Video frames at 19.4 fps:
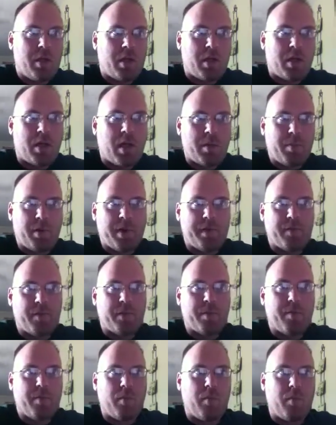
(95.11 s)
I believe
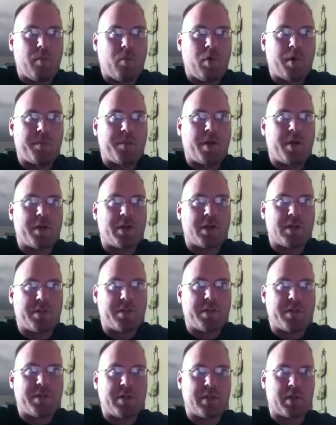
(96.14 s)
with more
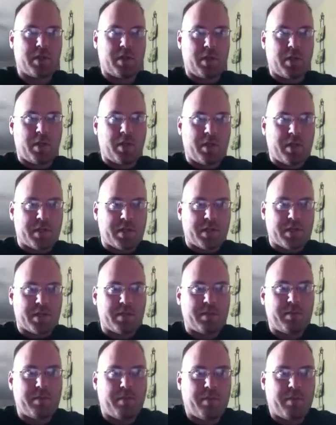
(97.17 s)
participants in this